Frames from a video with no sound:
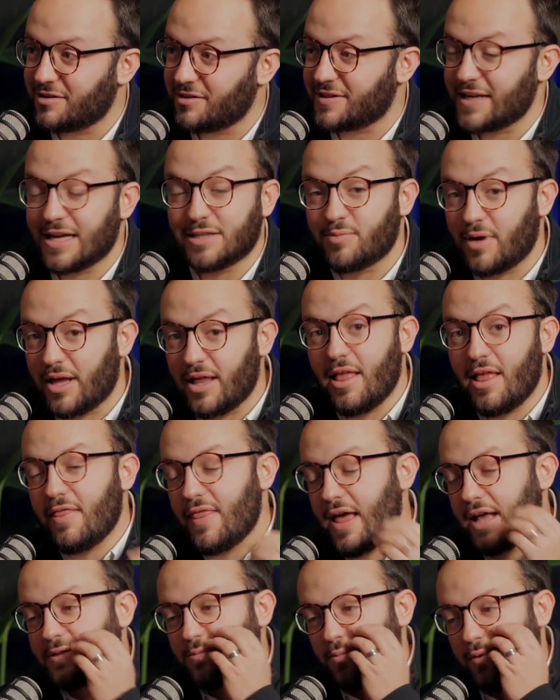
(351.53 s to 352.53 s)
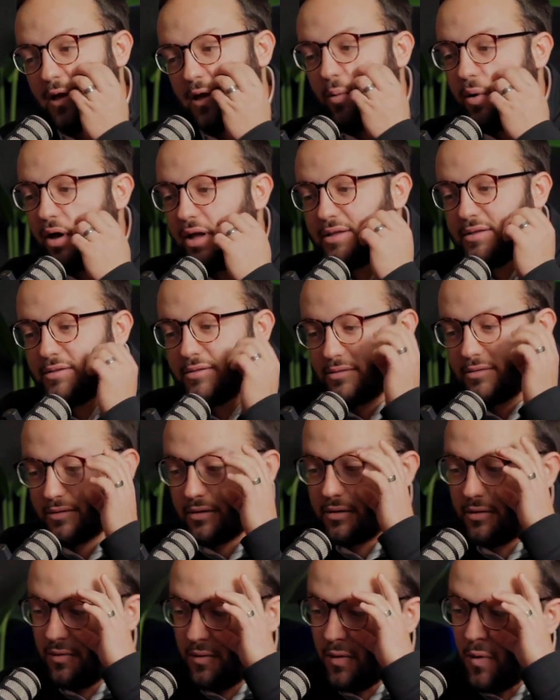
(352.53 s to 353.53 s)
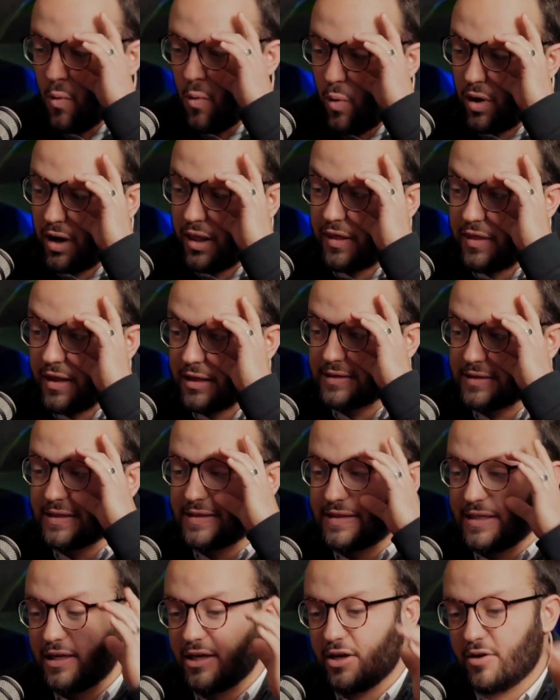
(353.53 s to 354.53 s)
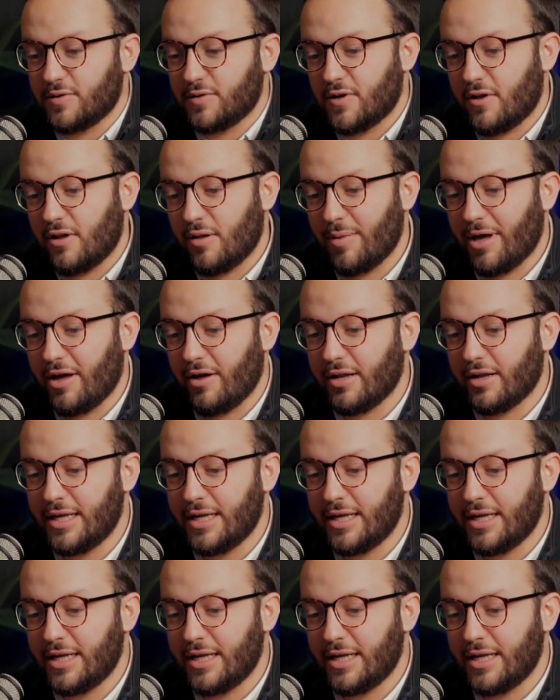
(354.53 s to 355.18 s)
That's really what one of the things that CEO is all about.